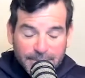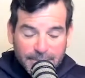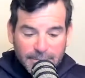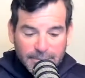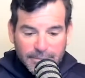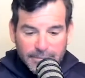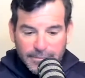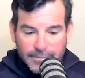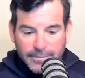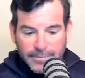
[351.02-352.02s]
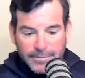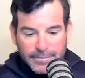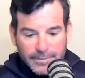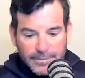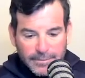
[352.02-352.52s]

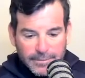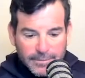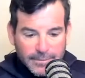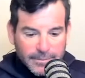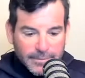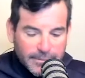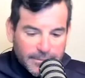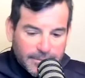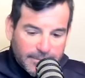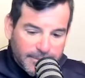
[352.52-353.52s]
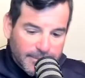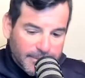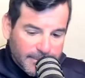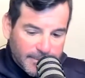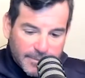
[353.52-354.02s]

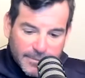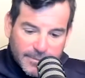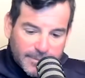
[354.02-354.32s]
No one is speaking in this clip.